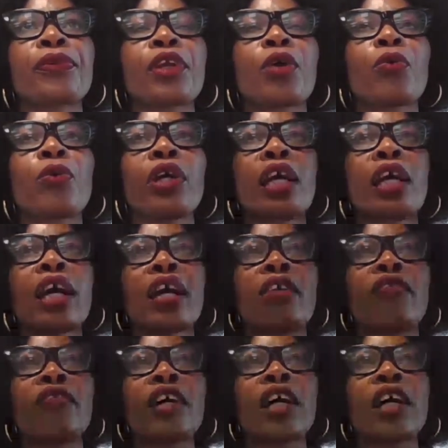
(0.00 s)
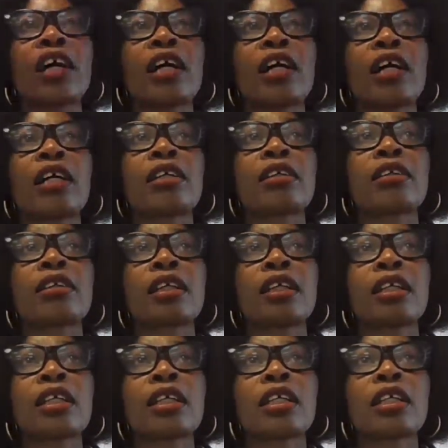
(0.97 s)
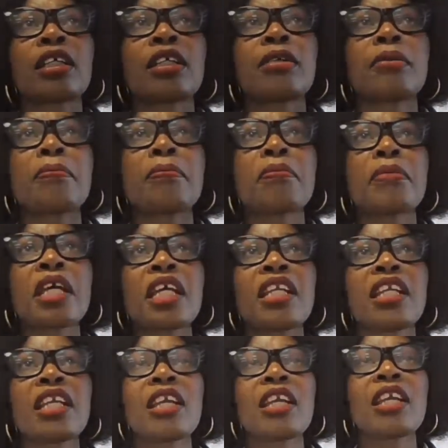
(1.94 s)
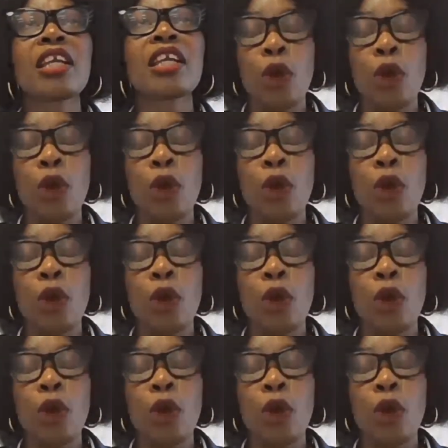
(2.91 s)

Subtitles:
We have many.